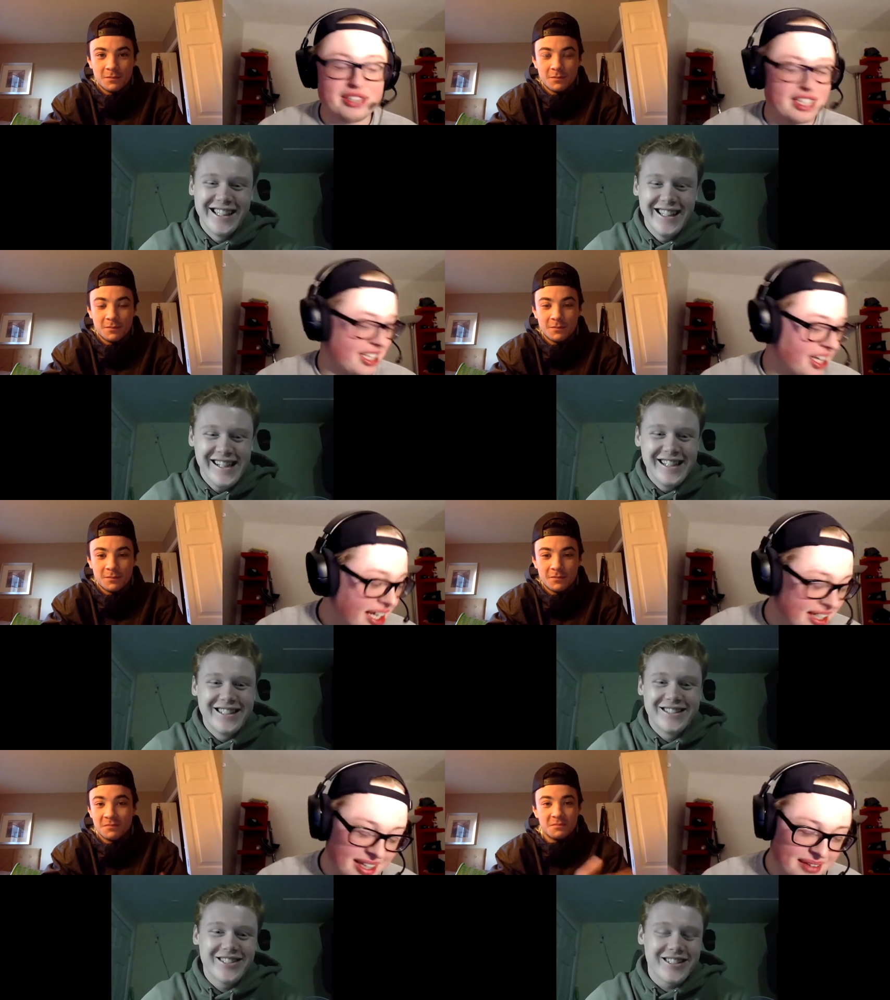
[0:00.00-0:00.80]
Speaker 1: It's like all
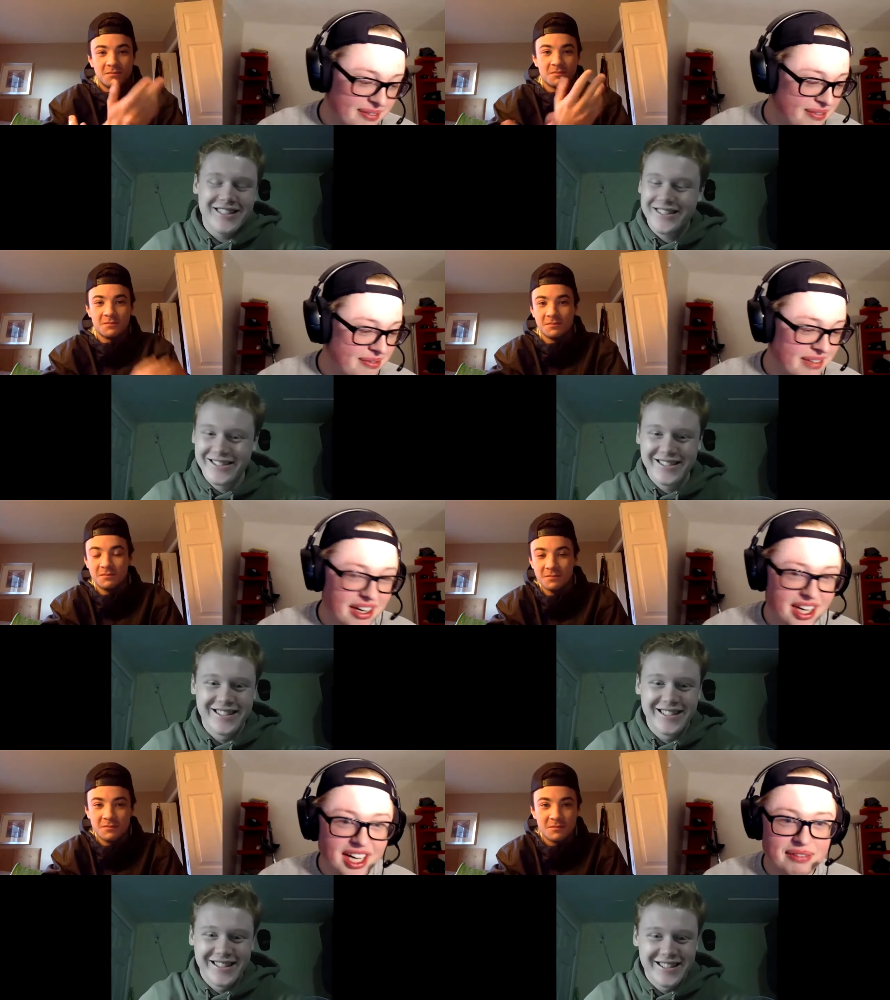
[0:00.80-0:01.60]
right, hey,
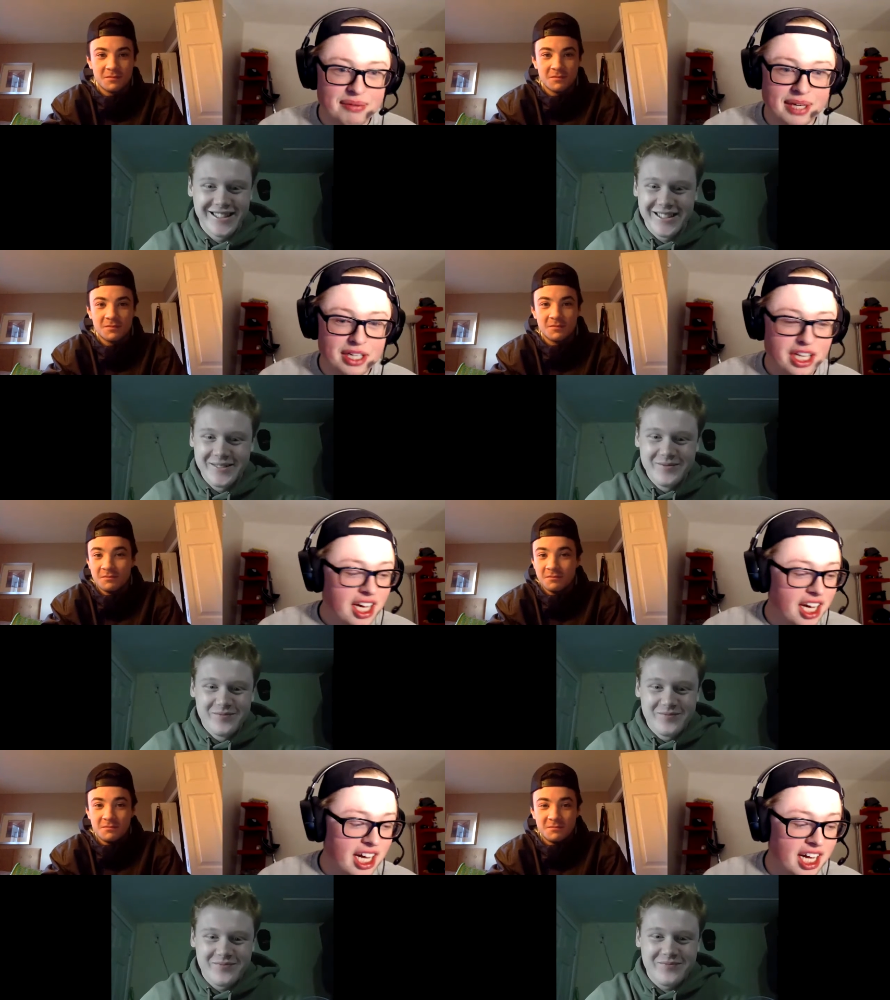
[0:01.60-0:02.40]
fair enough, man.
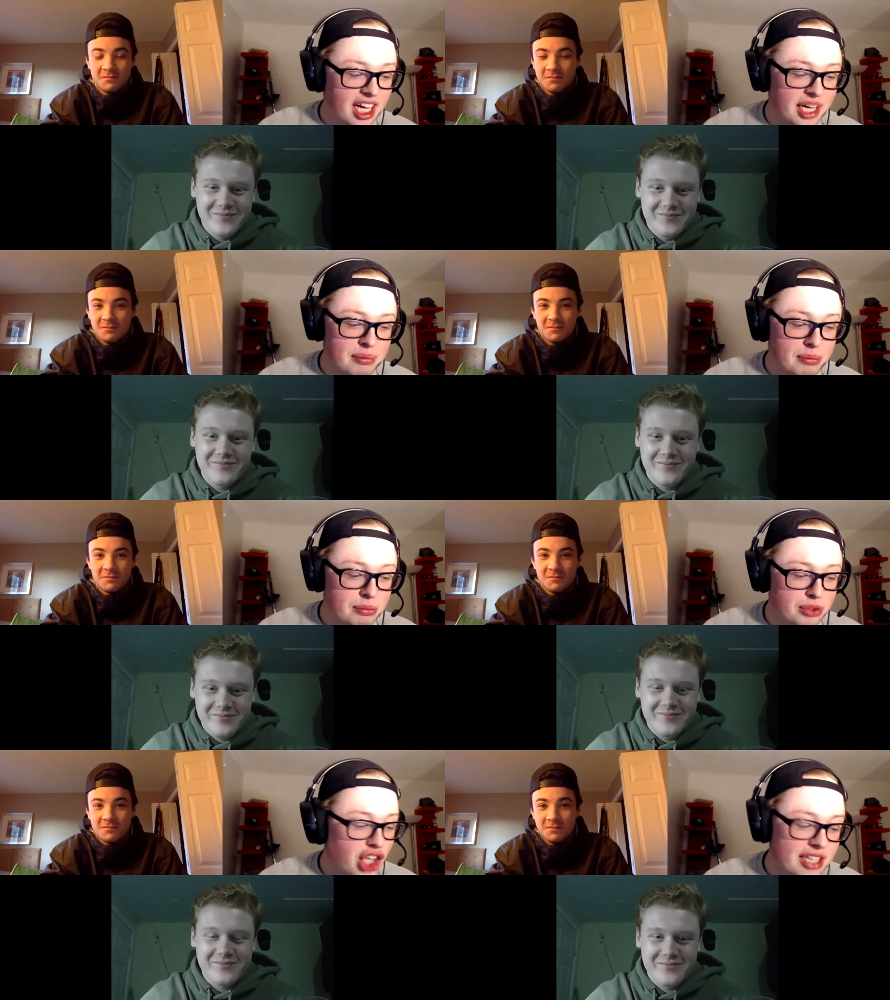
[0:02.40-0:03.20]
Um,
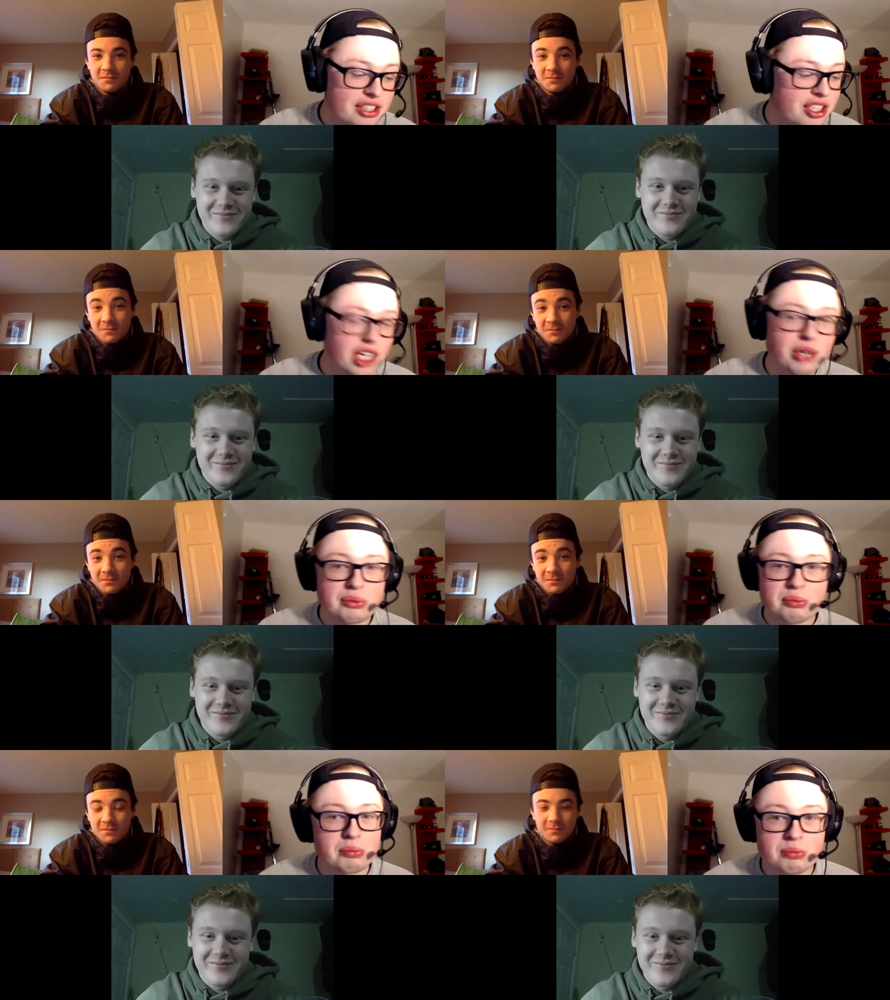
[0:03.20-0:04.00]
Scott's the
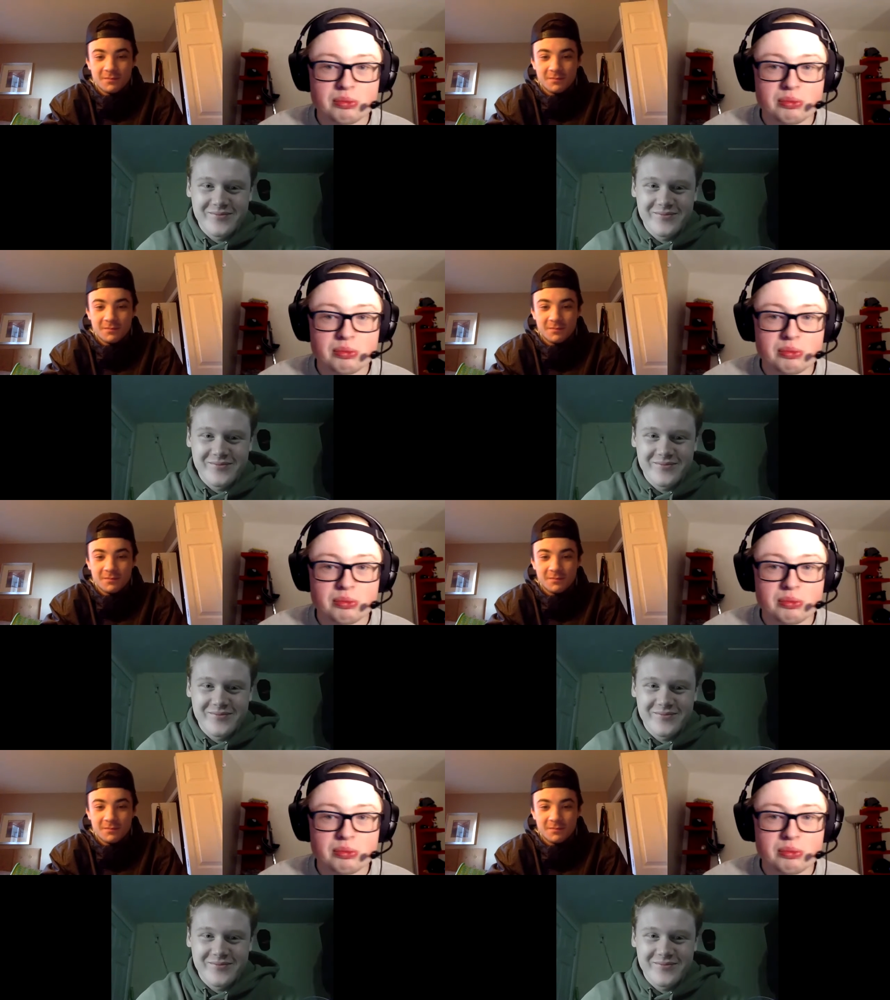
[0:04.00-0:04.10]
goat,